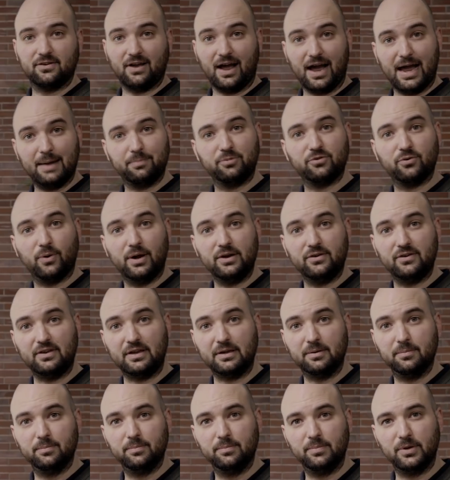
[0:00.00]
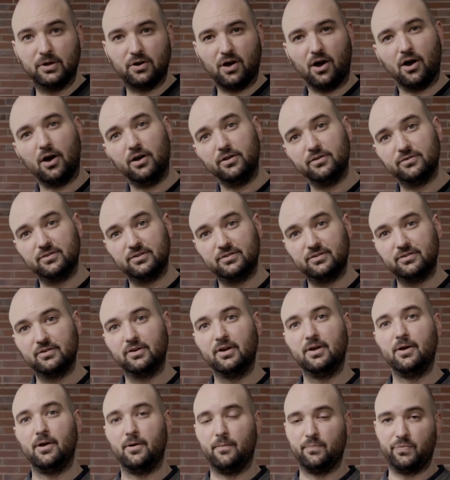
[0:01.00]
Type 20, because
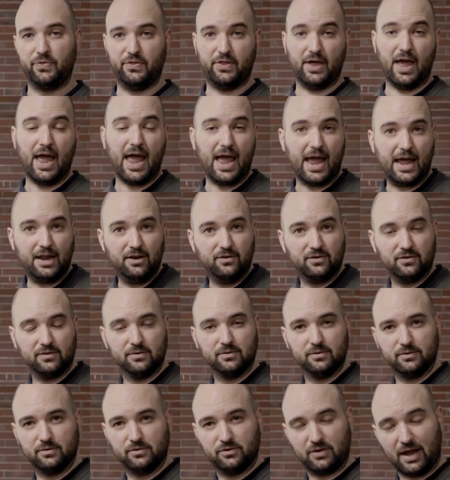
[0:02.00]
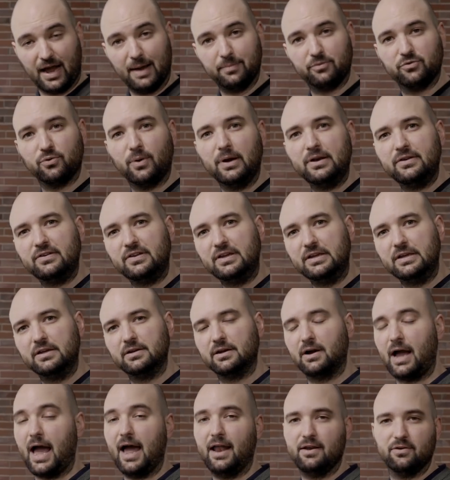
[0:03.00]
the HEDD Type
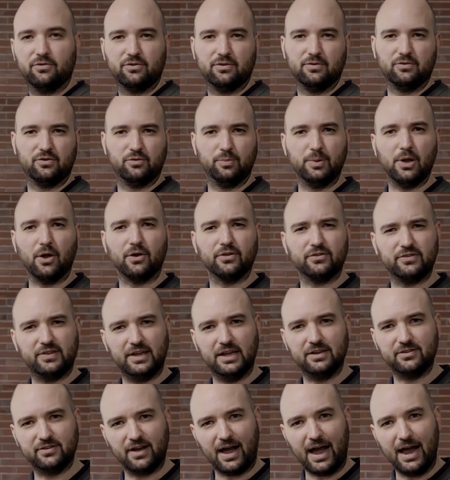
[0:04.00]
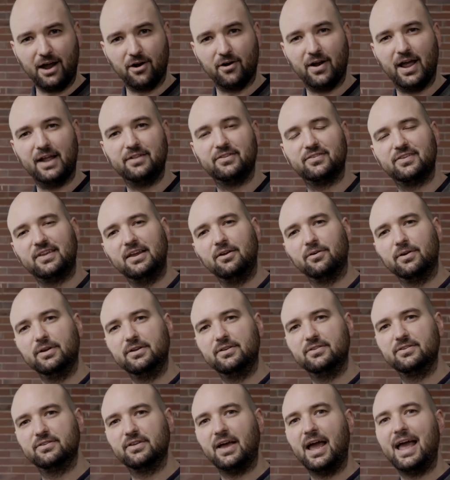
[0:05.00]
20, and to be honest, the entire HEDD
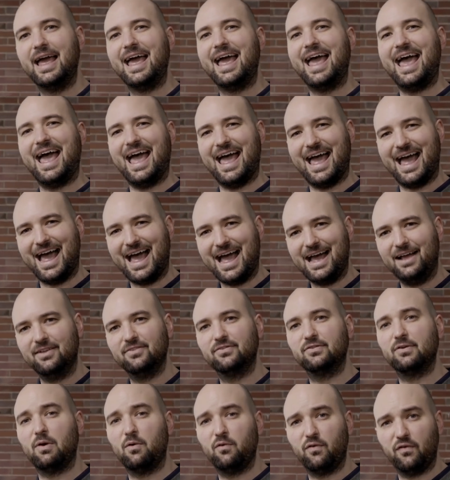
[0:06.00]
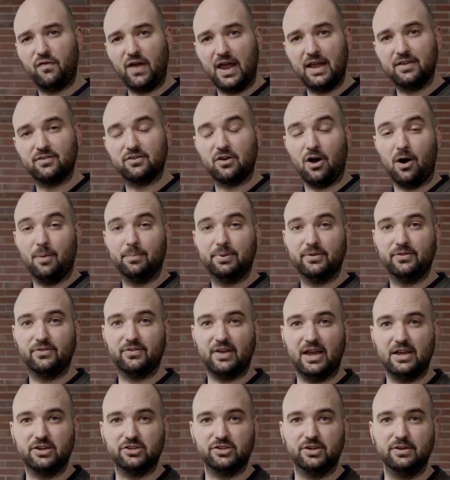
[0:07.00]
series, has phase
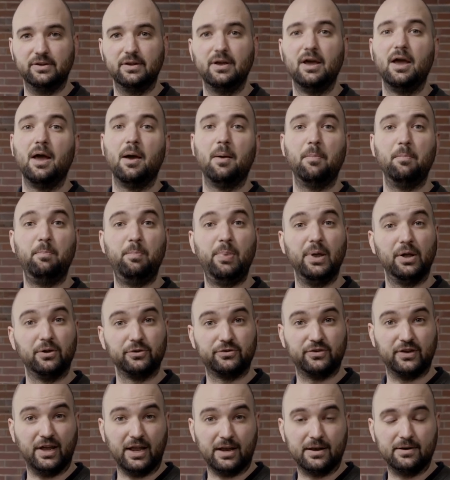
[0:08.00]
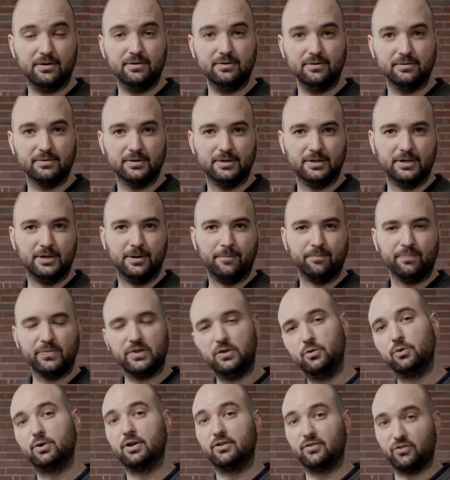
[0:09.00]
compensation built in.
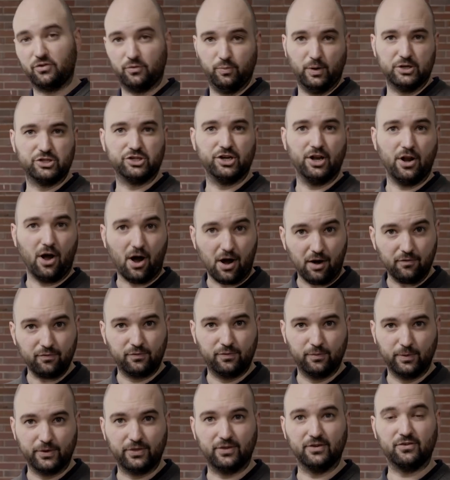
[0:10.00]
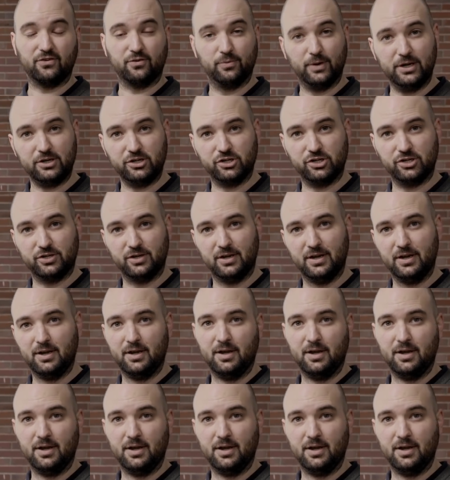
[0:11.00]
You can switch it off with a switch,